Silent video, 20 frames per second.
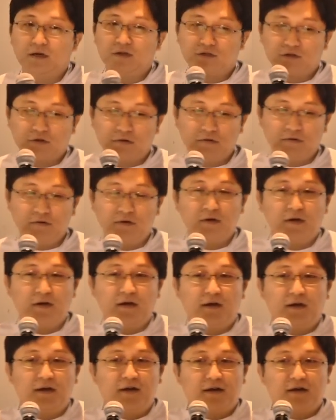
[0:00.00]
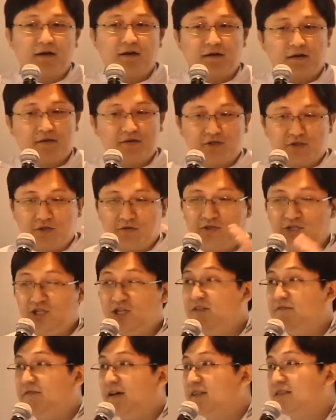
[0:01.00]
So, so
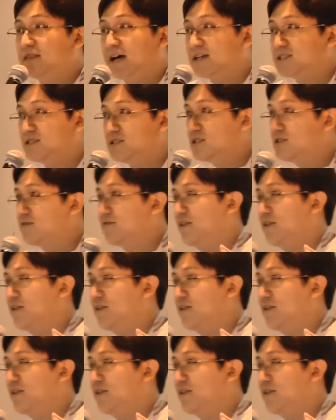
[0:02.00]
gevent does this